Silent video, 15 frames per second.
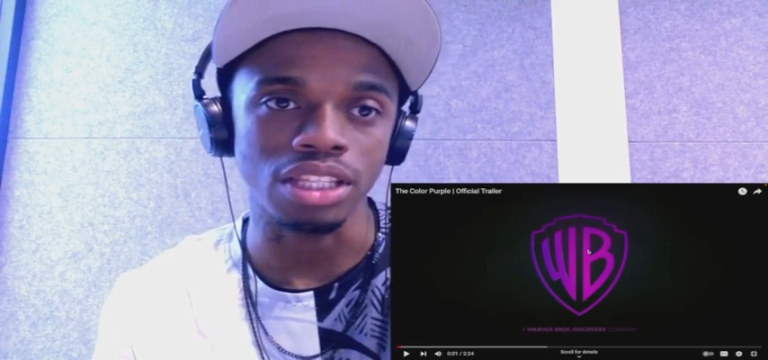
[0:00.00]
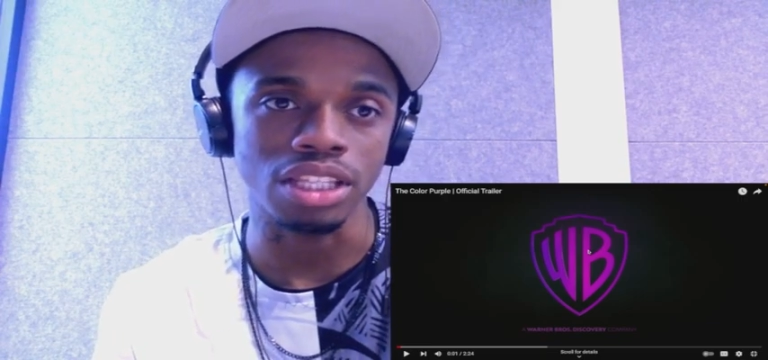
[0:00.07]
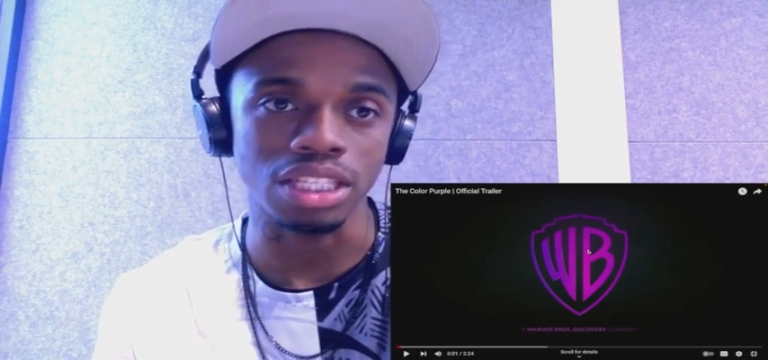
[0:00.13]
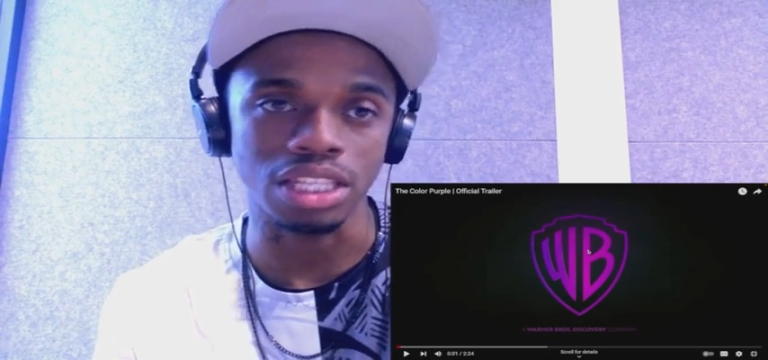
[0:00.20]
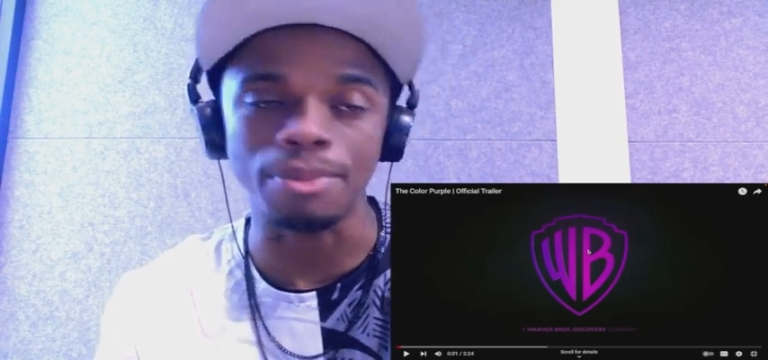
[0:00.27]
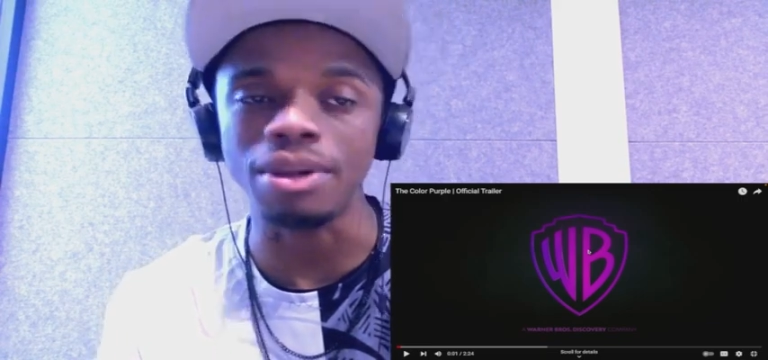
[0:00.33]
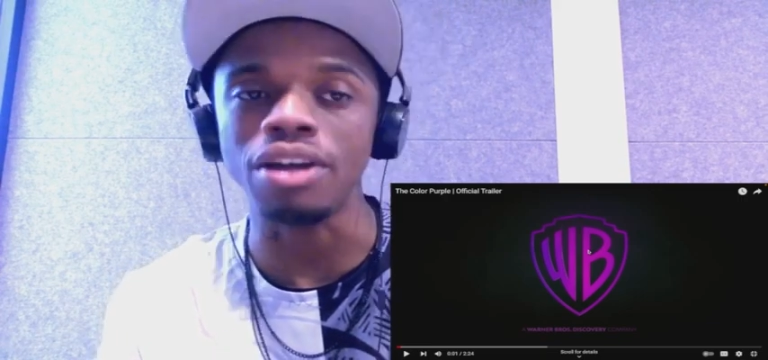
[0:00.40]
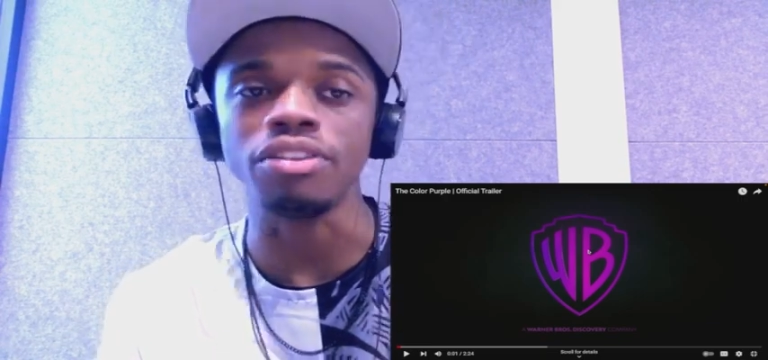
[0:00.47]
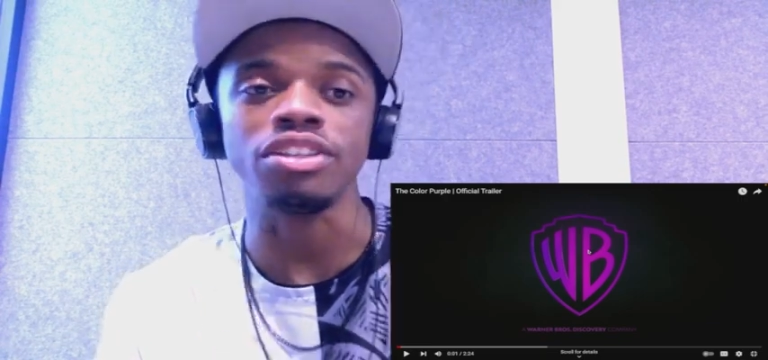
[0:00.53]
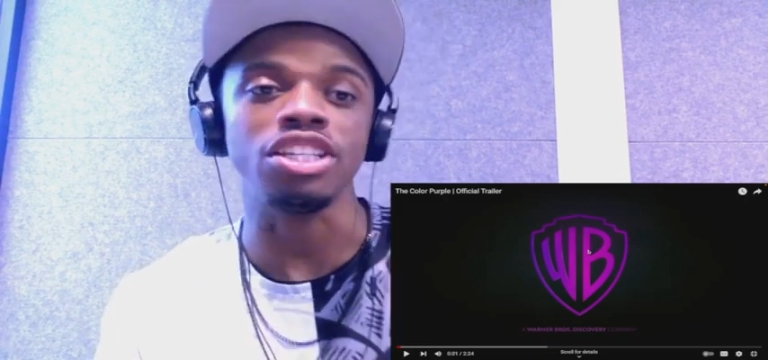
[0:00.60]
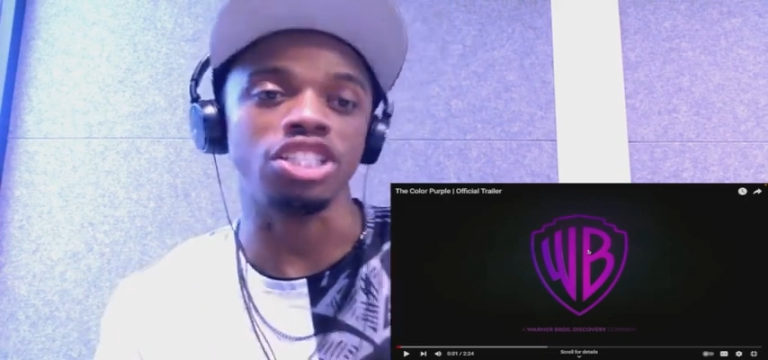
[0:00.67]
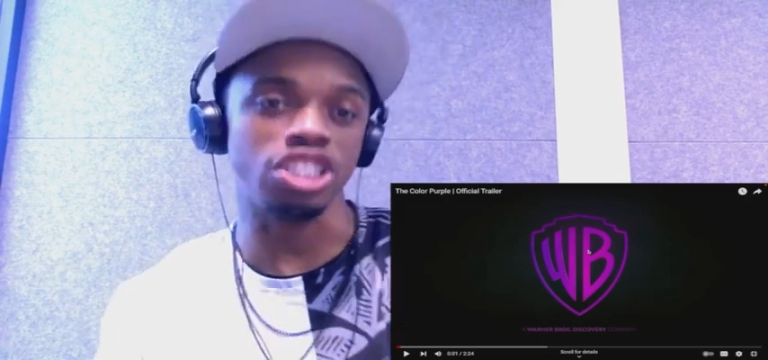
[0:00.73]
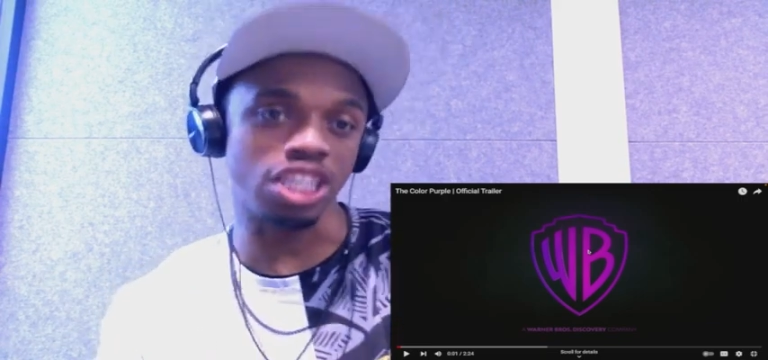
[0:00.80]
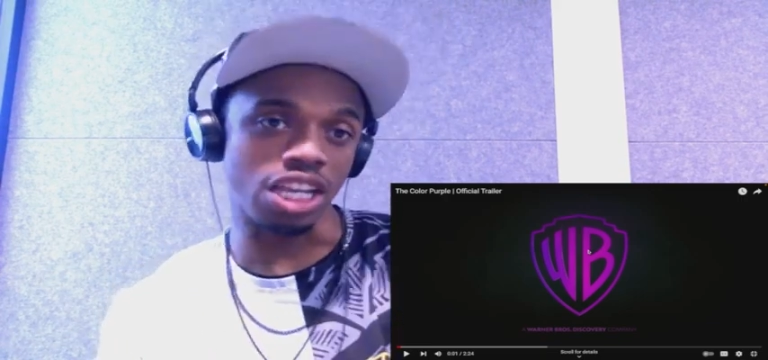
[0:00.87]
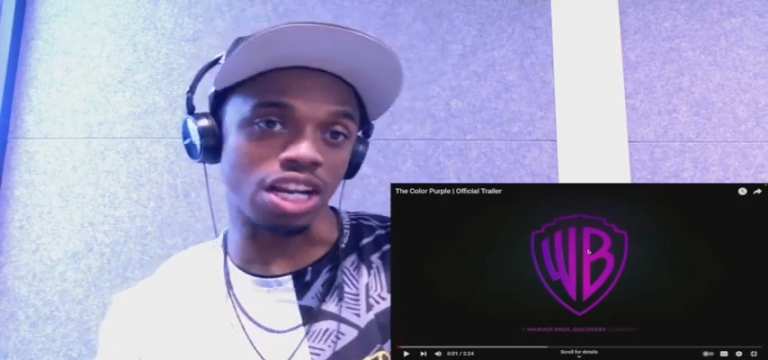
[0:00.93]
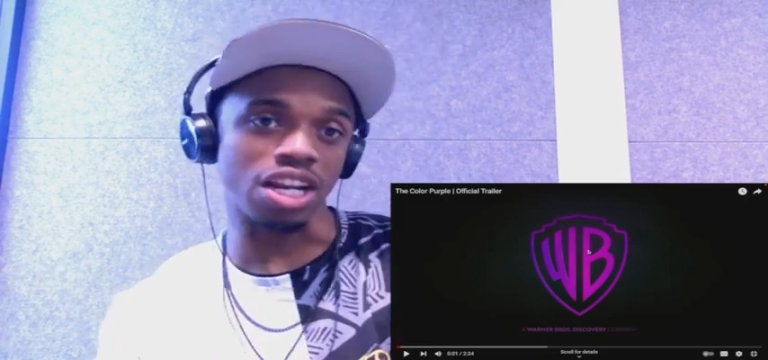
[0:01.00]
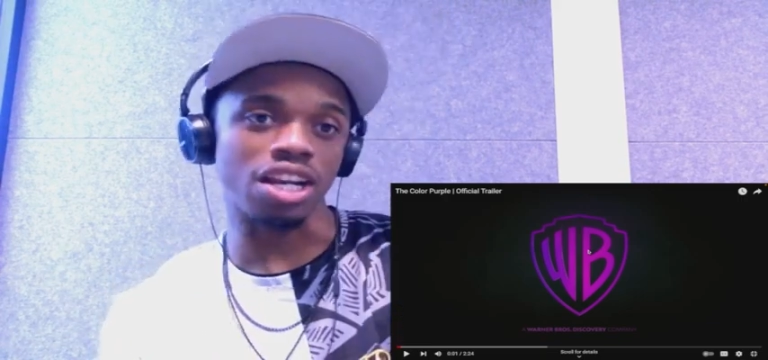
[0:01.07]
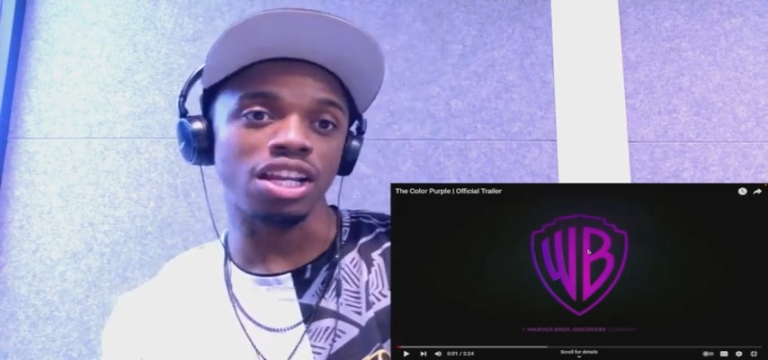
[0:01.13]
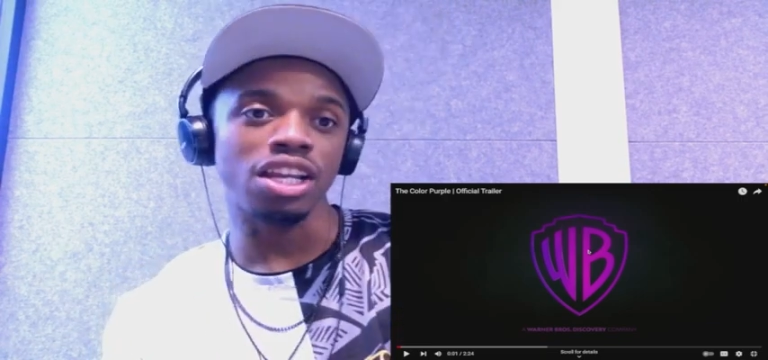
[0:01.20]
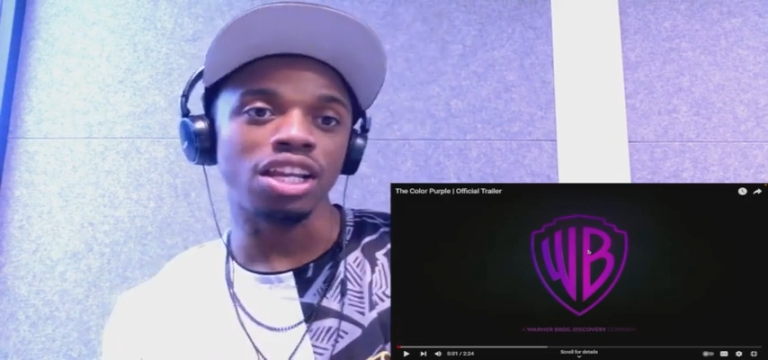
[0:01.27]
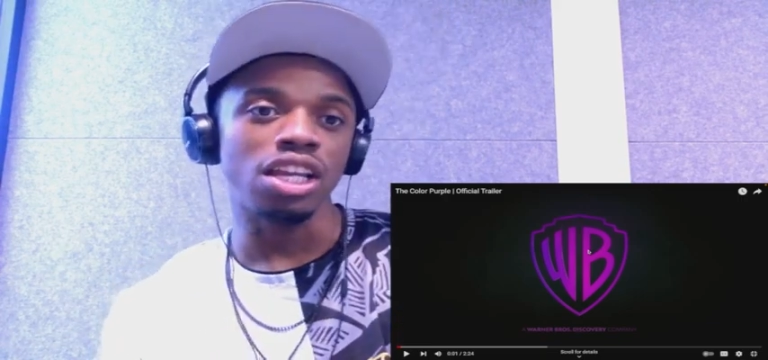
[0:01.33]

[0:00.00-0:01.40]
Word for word: that's coming out this year.